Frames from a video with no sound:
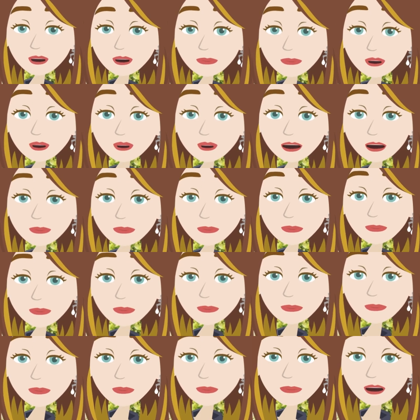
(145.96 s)
who had
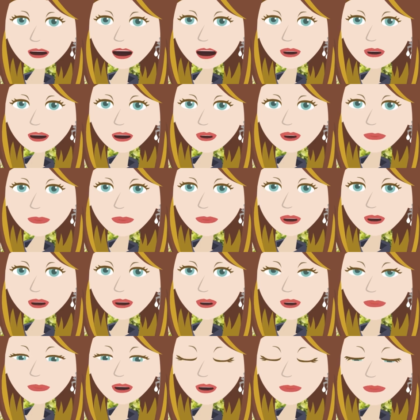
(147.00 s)
zero
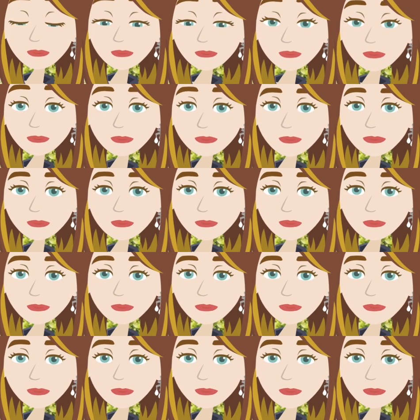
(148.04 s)
ambition,